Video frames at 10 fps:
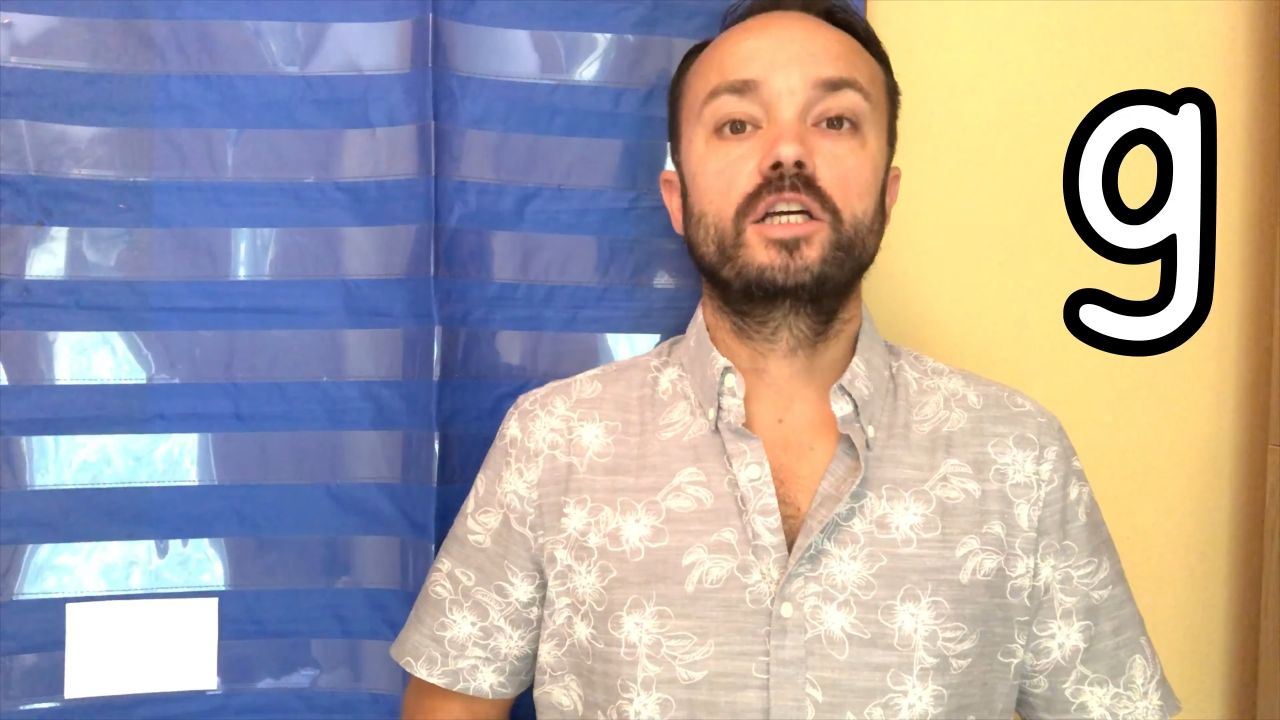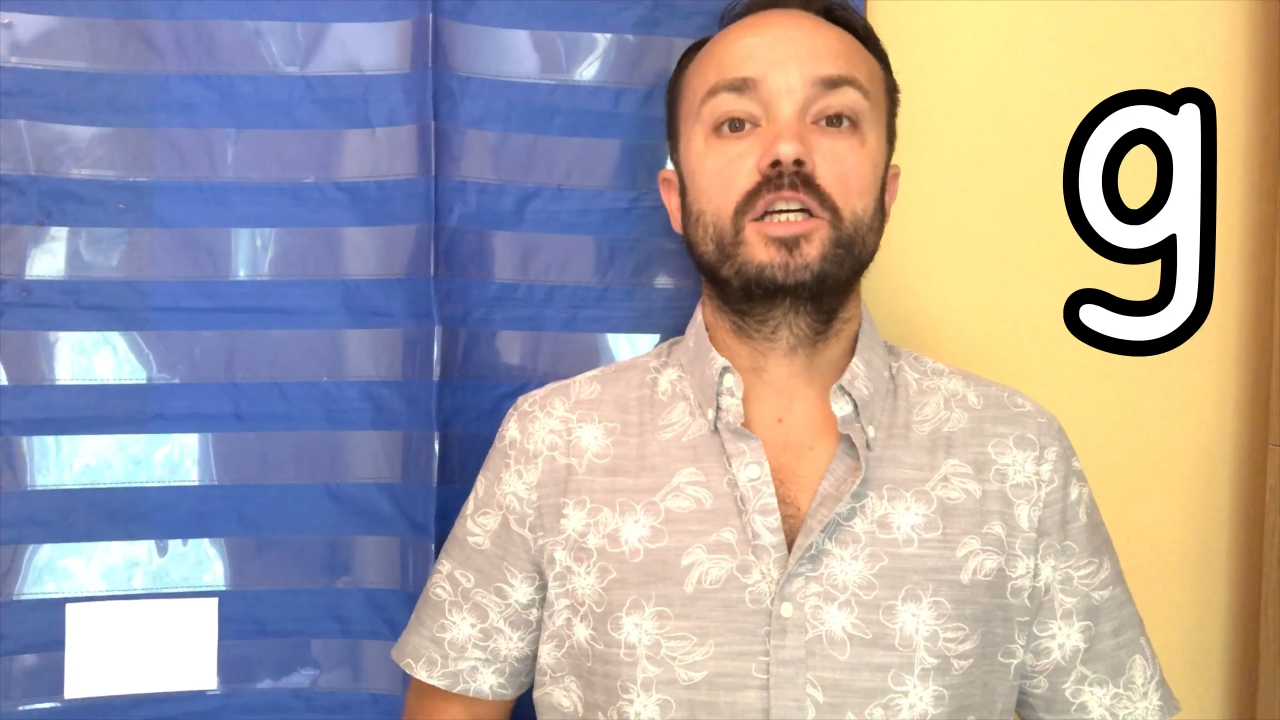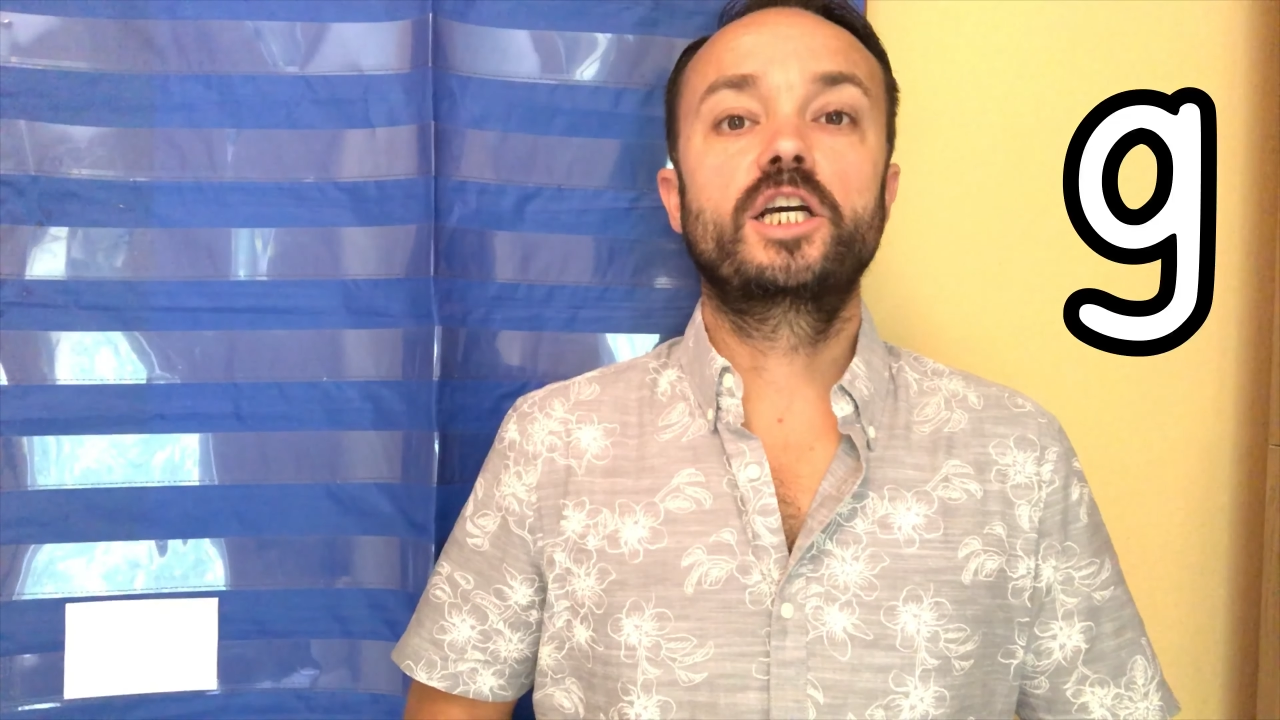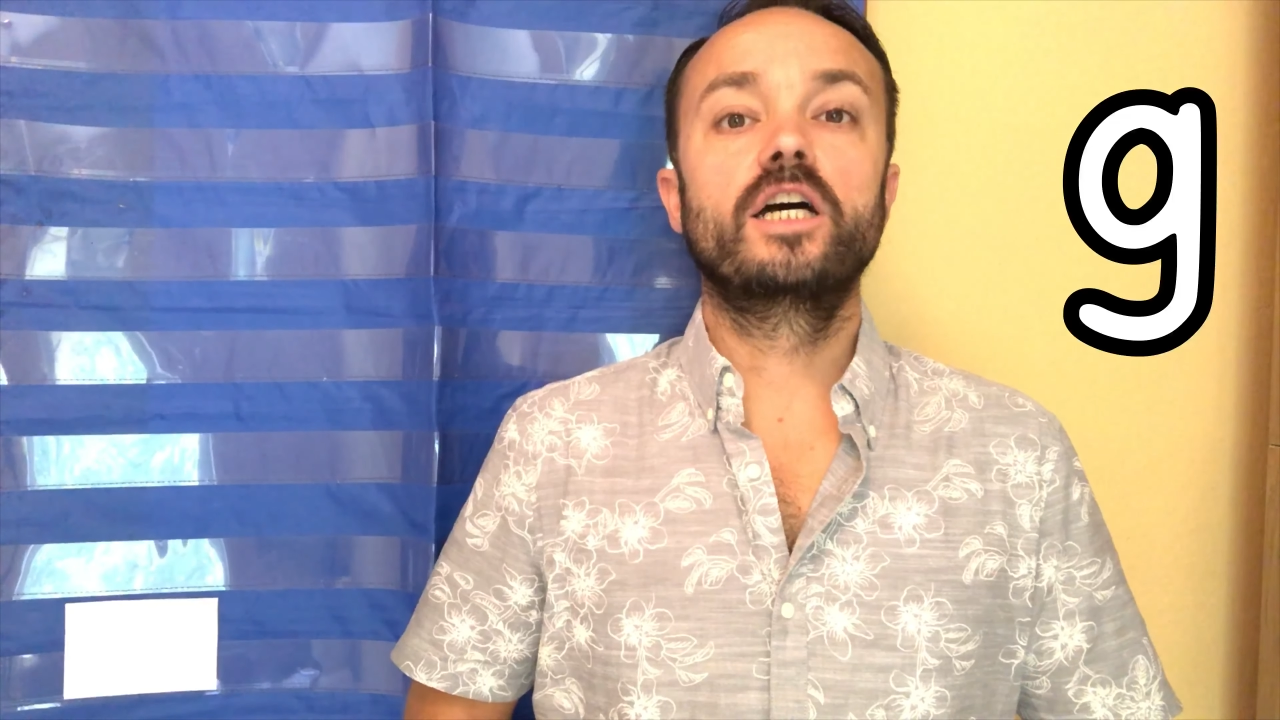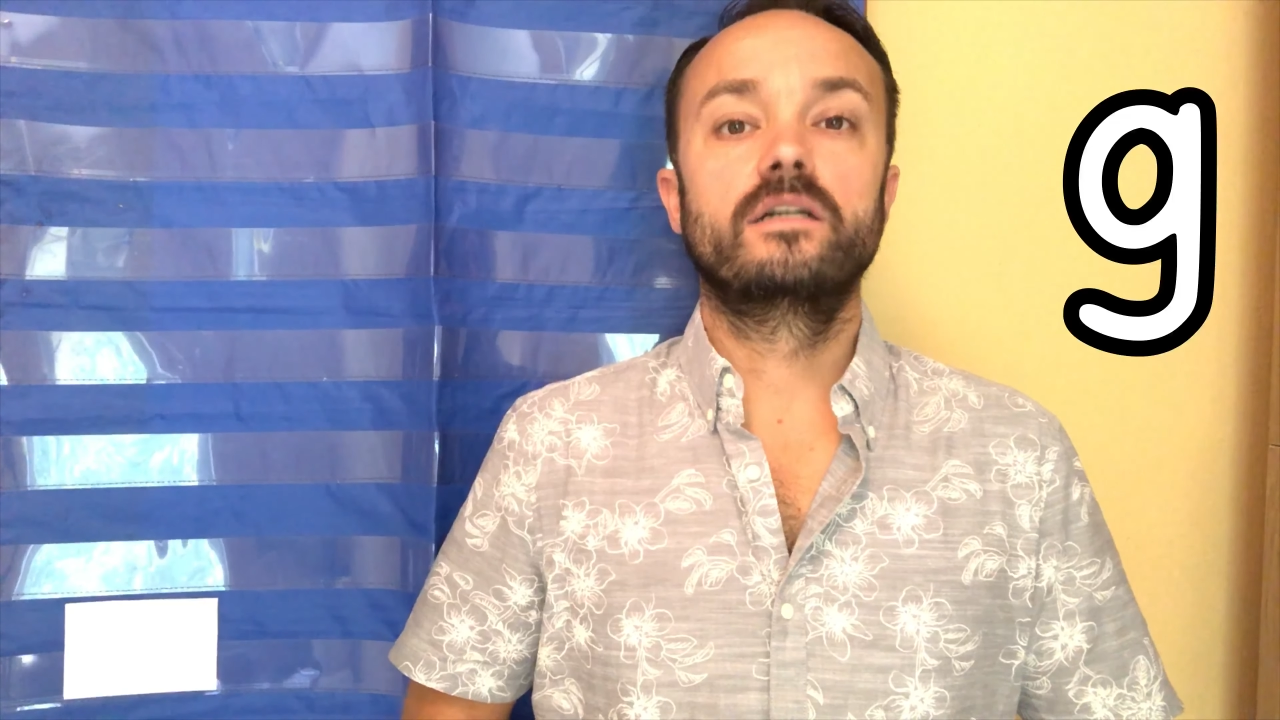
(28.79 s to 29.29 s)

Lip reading: G,